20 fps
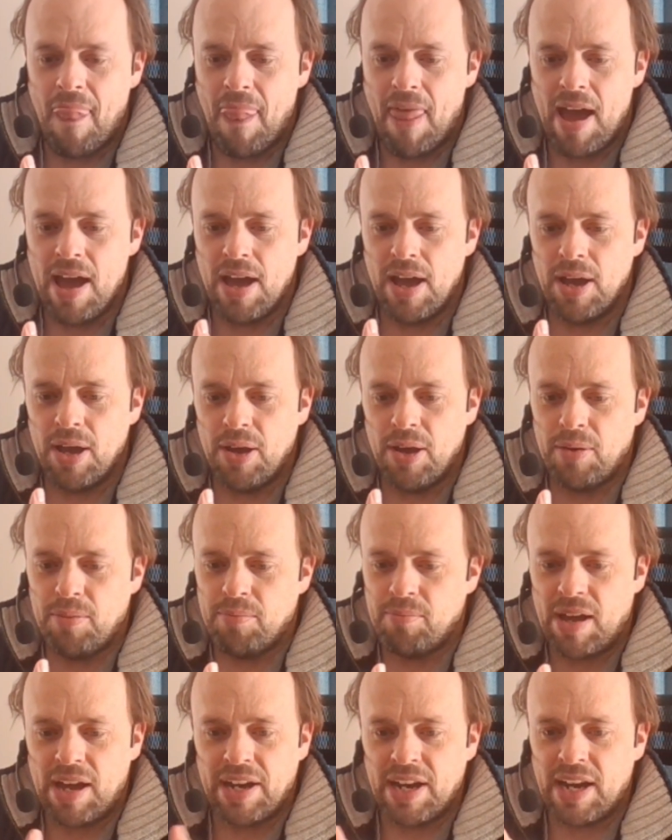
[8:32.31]

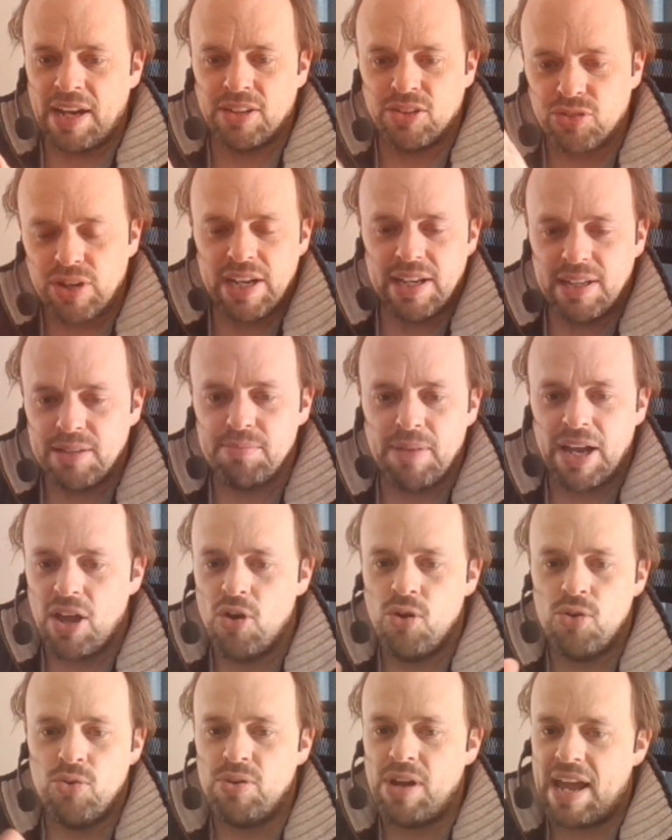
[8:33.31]
and I'd created my
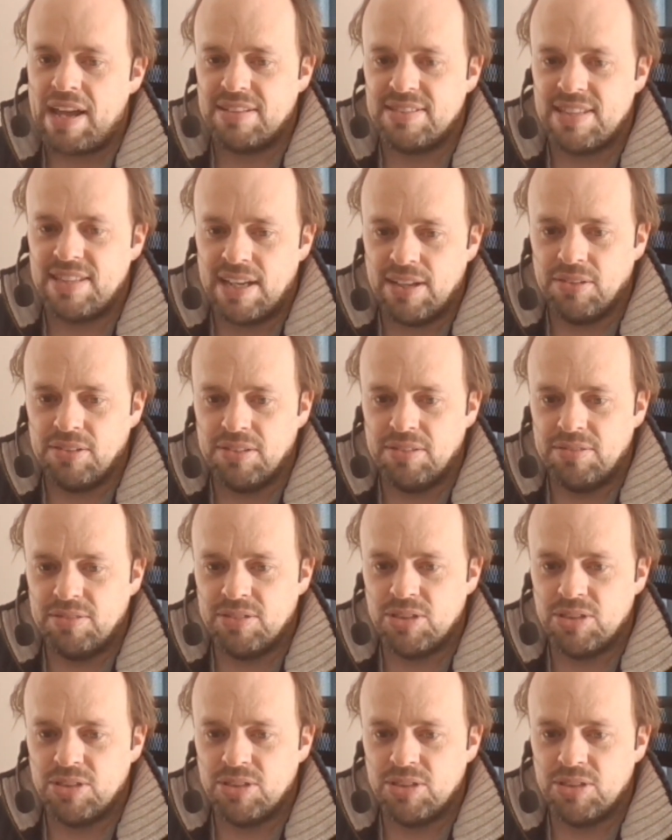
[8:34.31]
own Excel